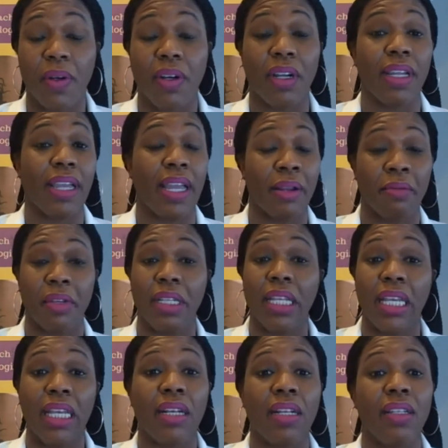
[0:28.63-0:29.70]
People are getting
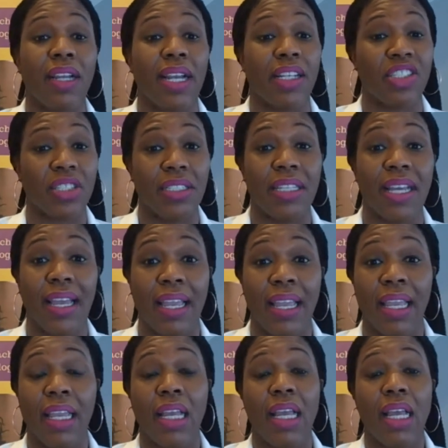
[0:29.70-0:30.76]
really ill, they're actually
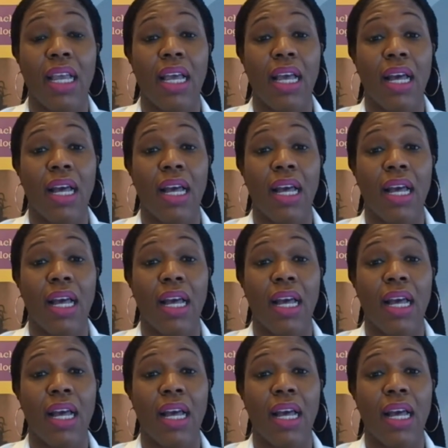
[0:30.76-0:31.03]
dying.